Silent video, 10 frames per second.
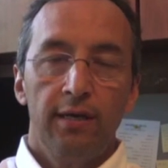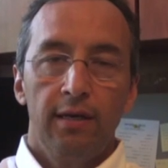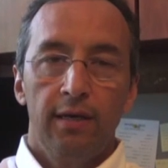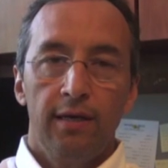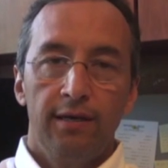
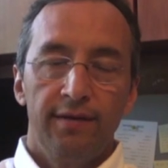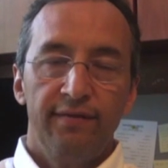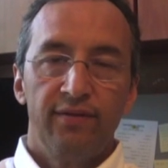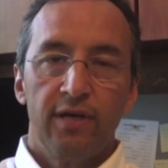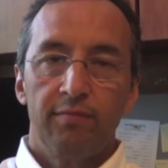
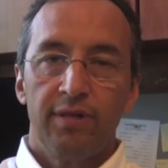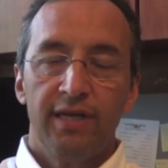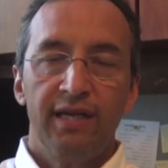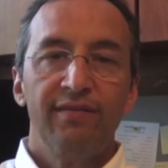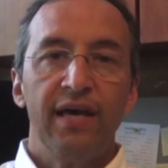they've done
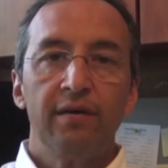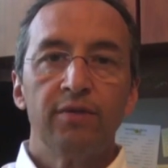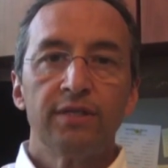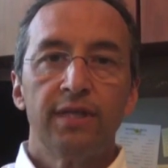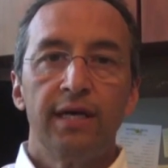plenty of animal
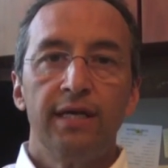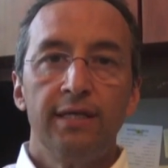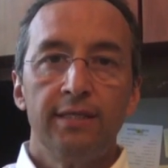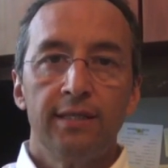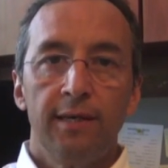
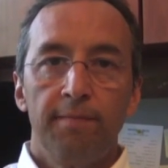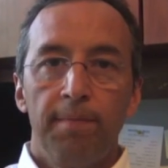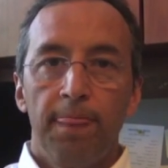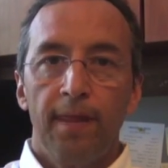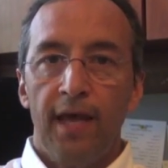studies,
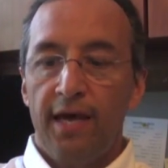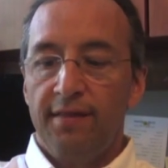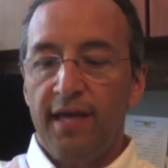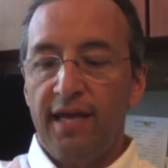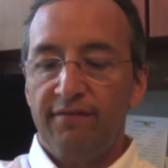and
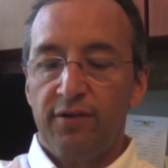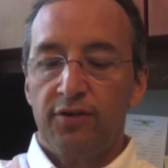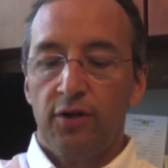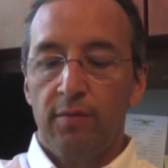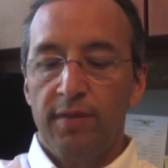they have
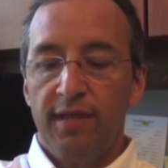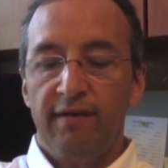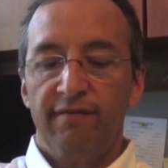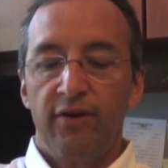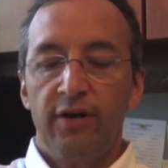determined
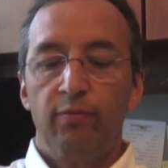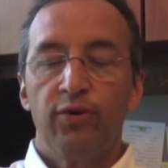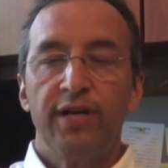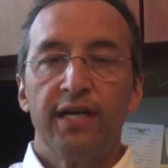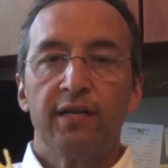that very
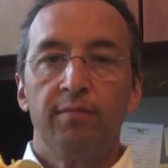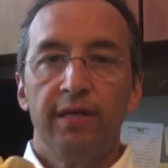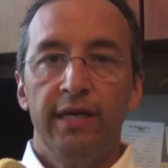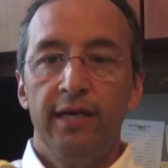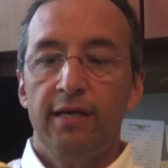
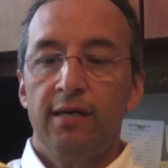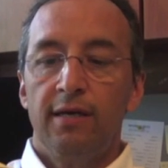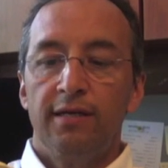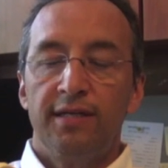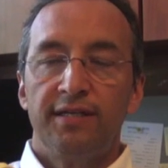predictably
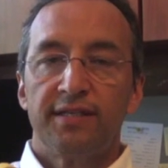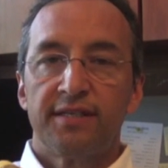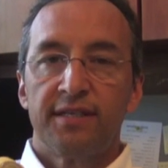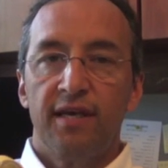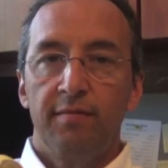
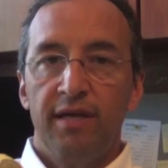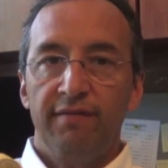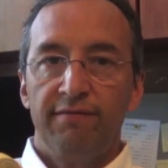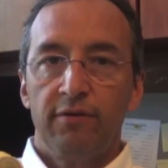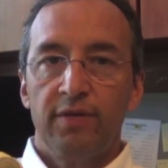discs can be
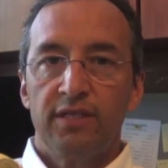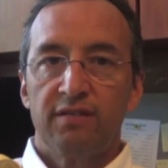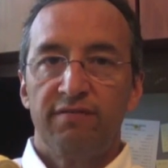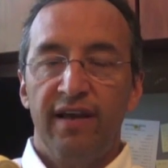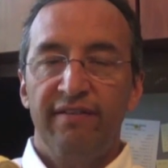influenced
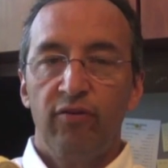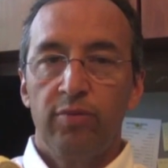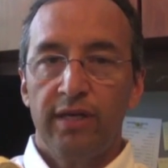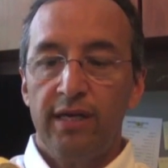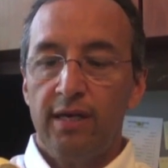
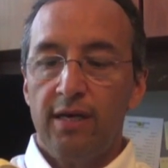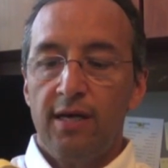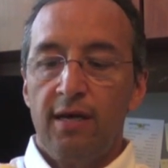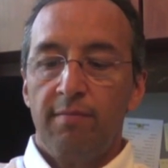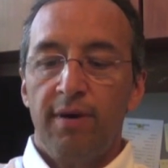favorably
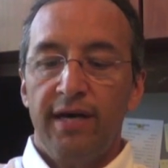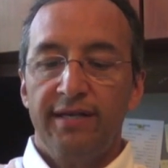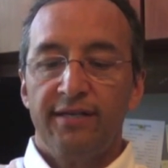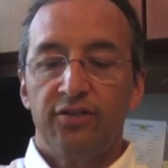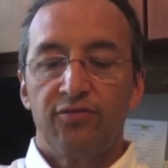by
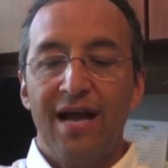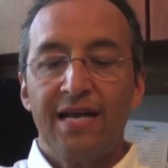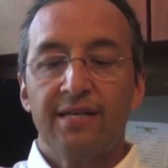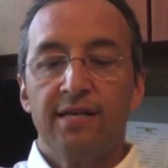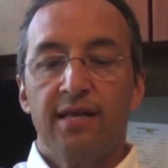
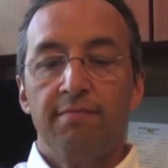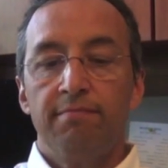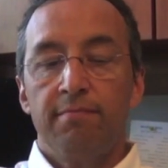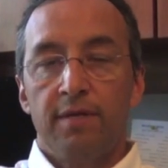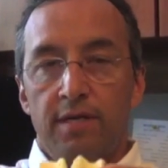distracting
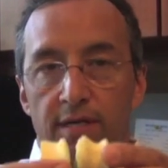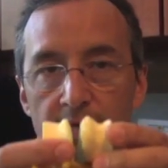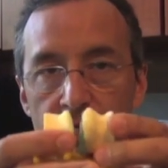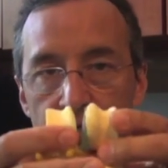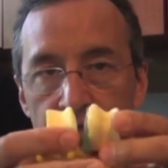them
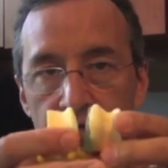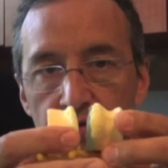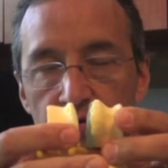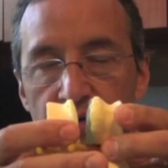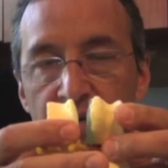
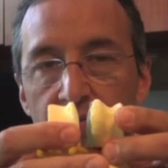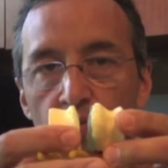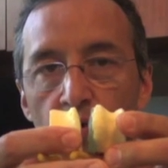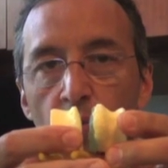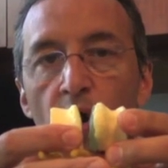to get
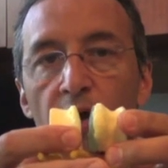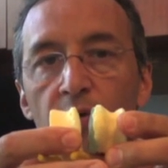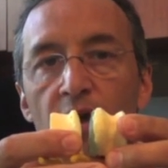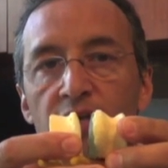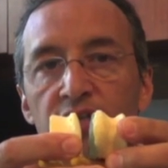more water,
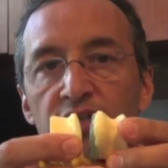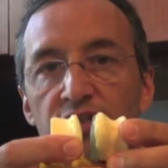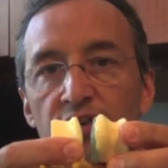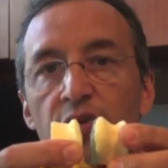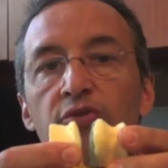oxygen,
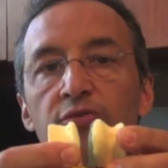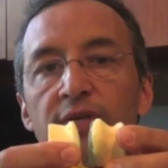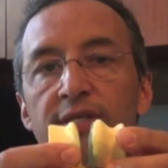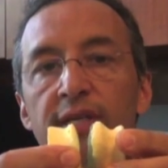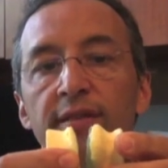and
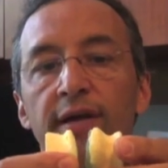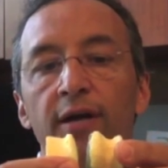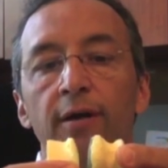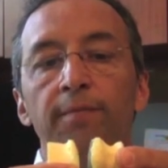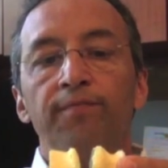nutrients in
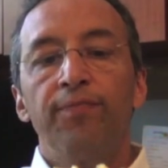there.